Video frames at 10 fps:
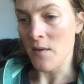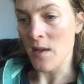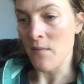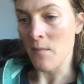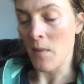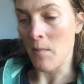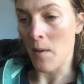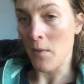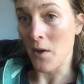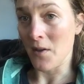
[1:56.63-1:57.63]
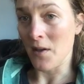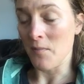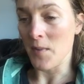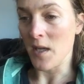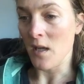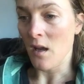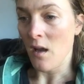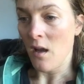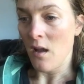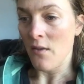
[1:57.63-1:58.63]
Even my mum can't love me.
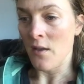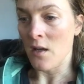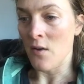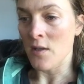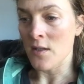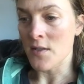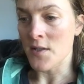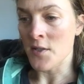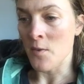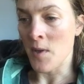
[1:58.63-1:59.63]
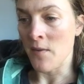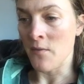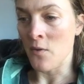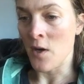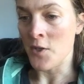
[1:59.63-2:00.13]
The loneliness is so painful.